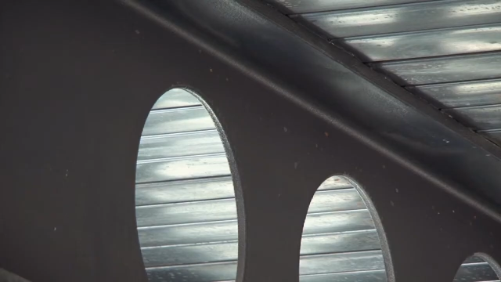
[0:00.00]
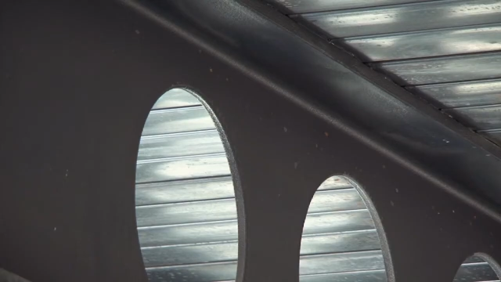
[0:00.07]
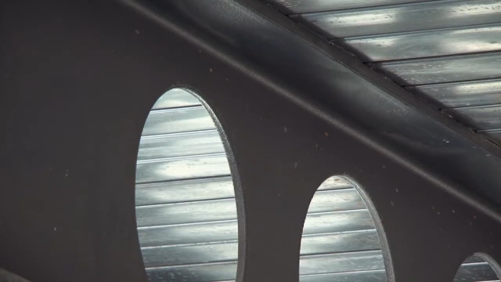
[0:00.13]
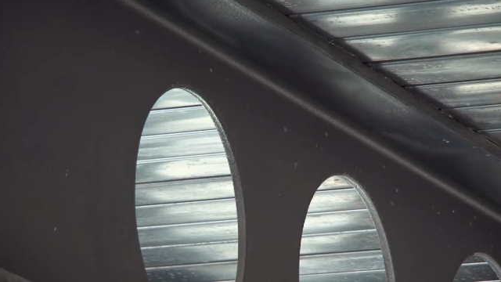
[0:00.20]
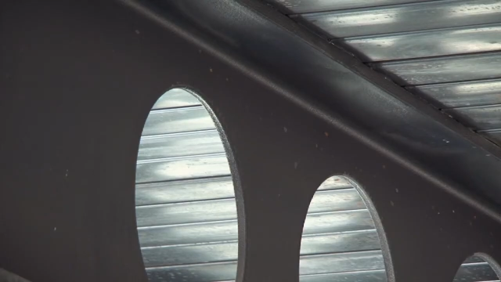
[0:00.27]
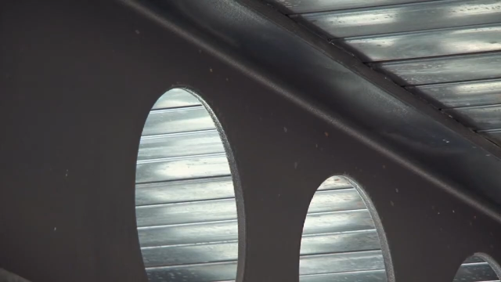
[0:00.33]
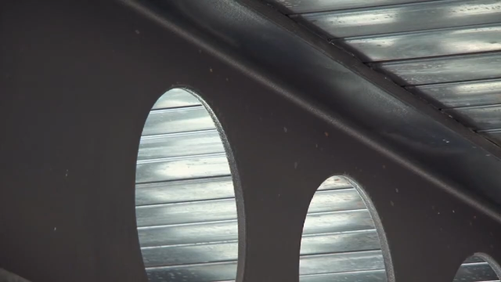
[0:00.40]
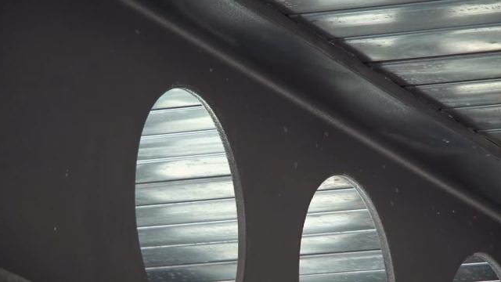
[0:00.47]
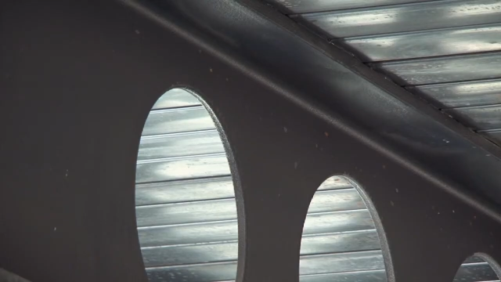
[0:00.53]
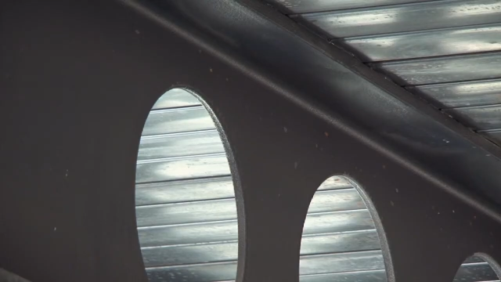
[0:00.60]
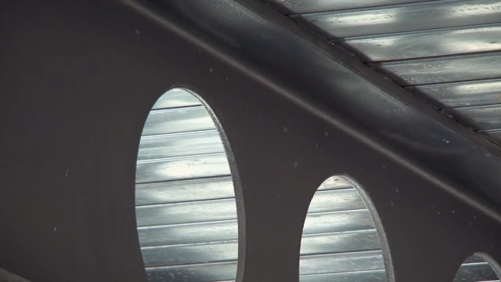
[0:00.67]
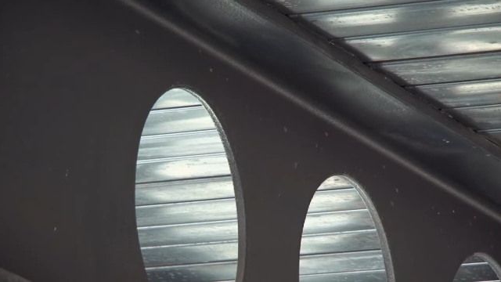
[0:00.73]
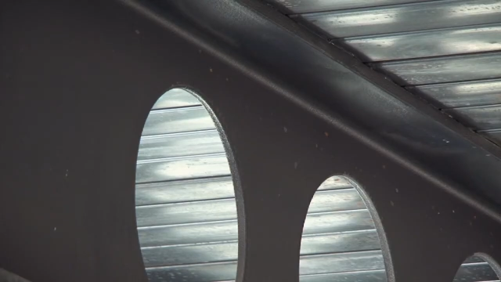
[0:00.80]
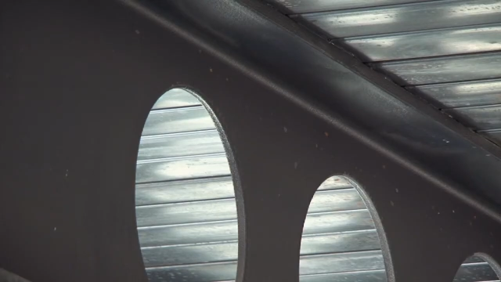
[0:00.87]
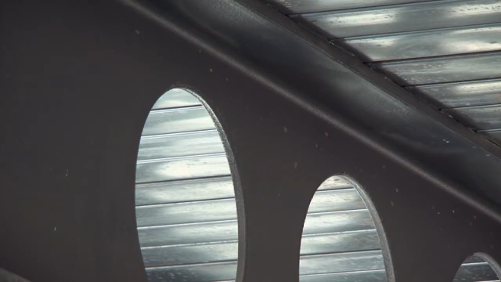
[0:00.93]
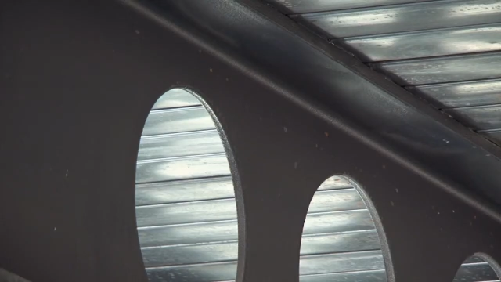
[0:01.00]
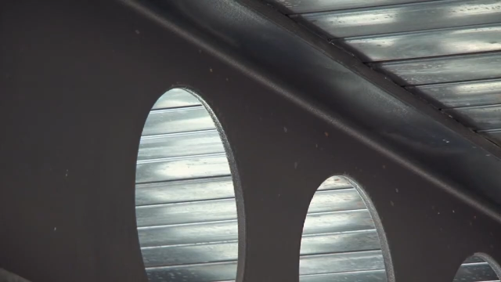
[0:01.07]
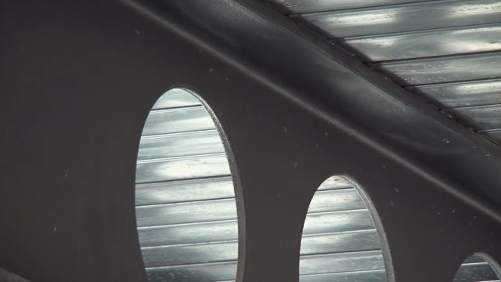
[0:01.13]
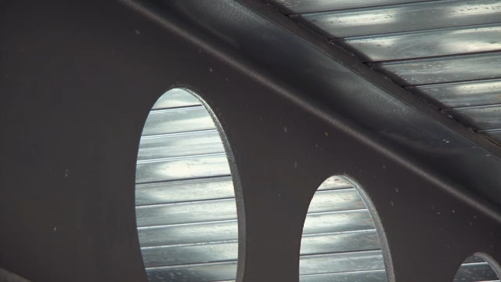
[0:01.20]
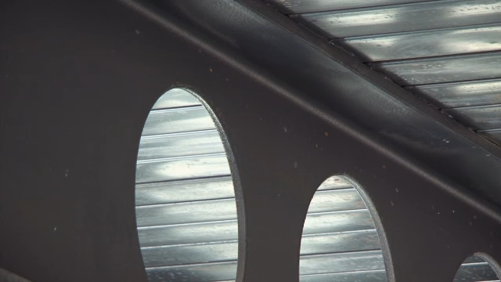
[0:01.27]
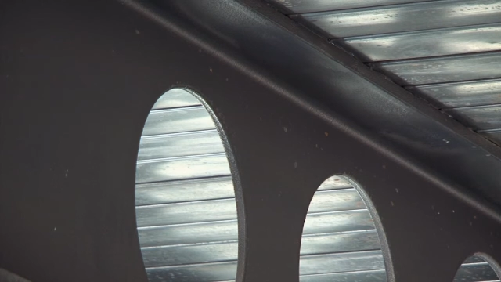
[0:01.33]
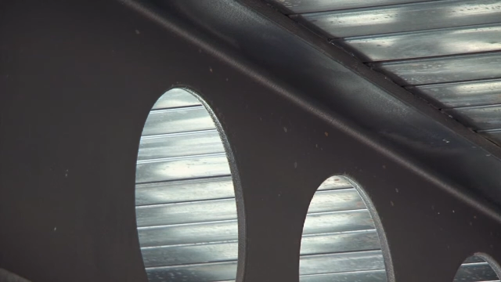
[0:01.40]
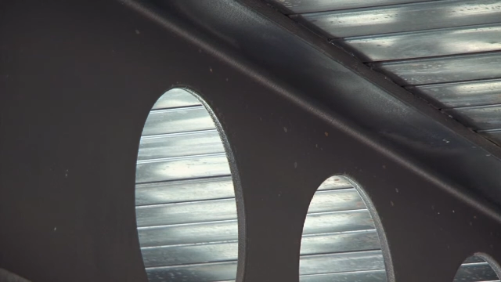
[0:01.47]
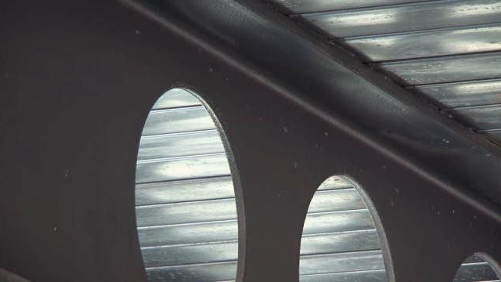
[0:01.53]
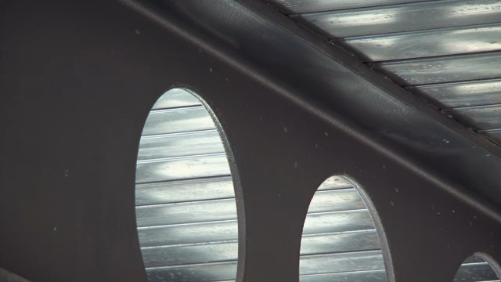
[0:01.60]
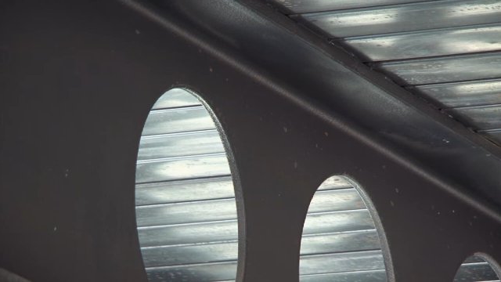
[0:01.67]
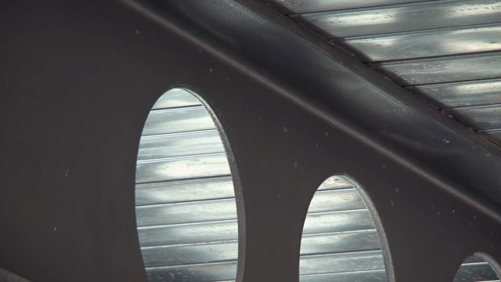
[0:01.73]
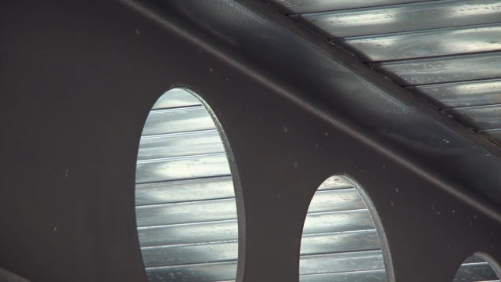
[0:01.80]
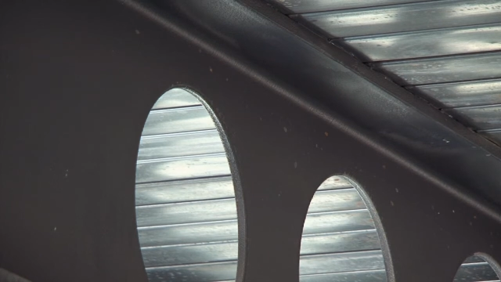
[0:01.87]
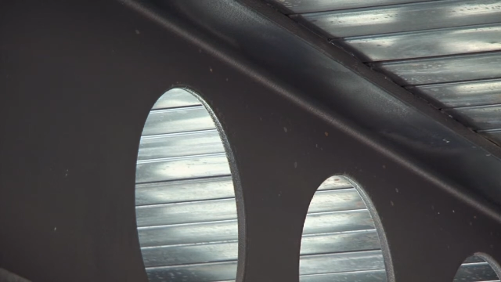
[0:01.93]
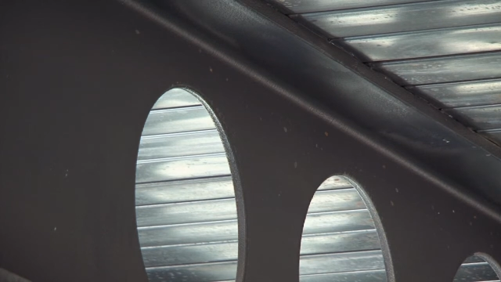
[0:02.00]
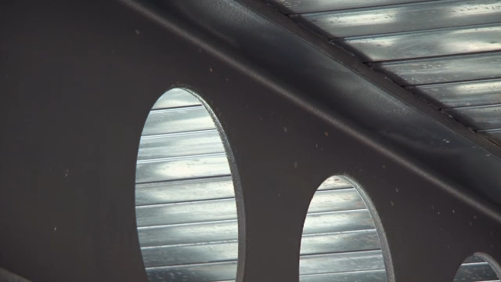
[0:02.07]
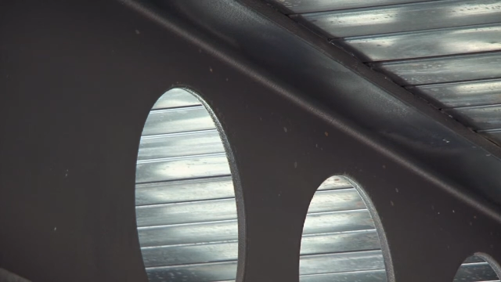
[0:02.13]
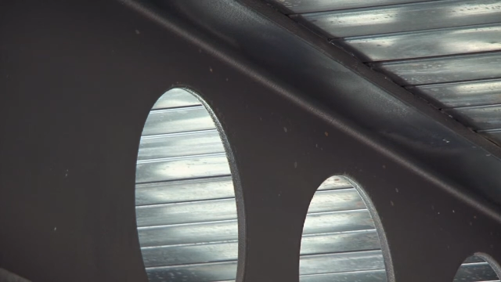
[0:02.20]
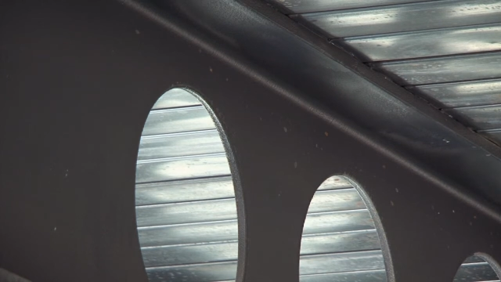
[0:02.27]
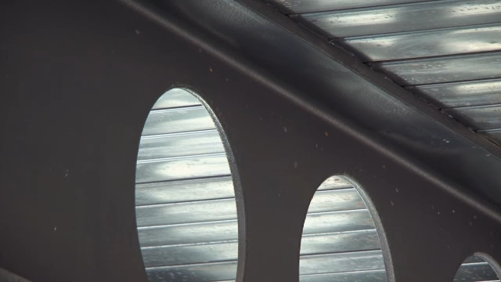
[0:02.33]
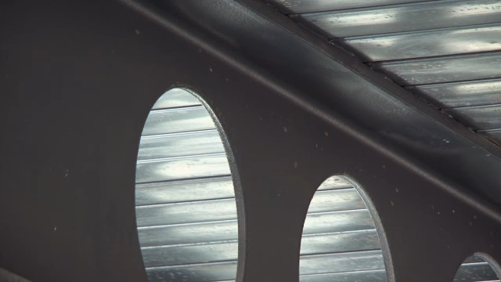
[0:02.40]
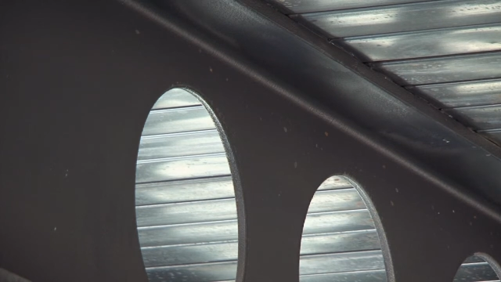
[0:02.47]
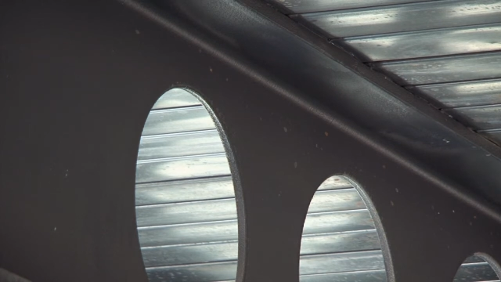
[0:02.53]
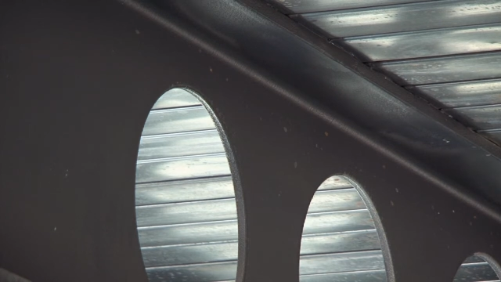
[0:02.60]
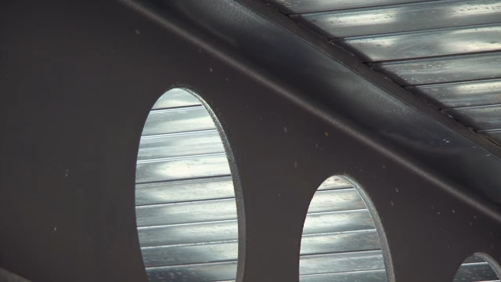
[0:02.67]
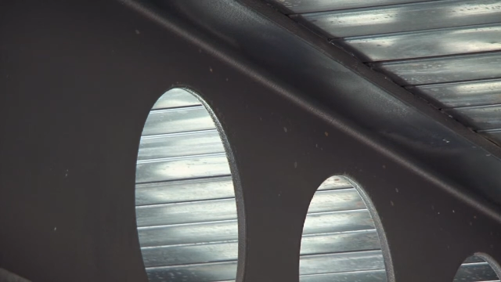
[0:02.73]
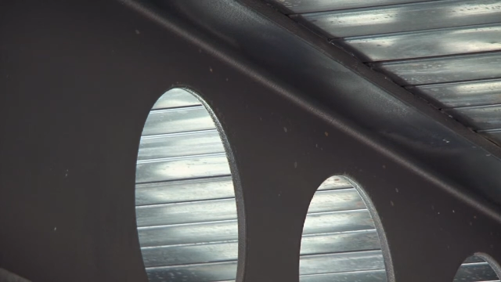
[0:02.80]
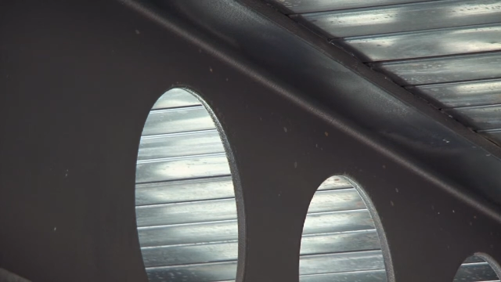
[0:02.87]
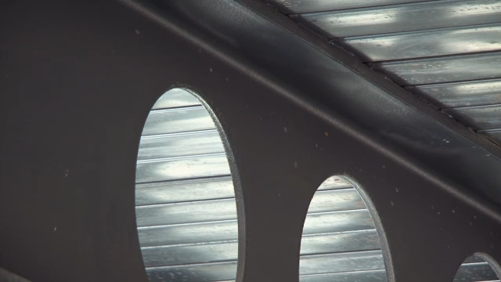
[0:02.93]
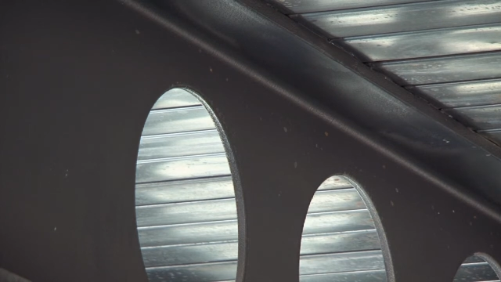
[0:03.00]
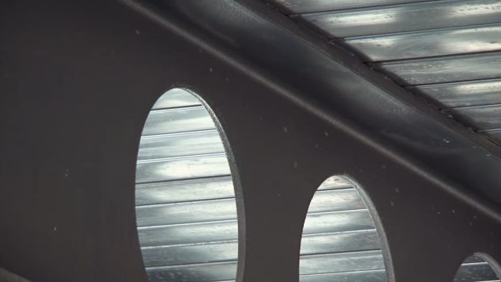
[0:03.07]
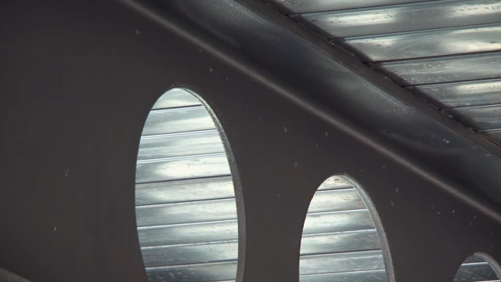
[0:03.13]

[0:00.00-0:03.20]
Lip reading: (no speaker visible)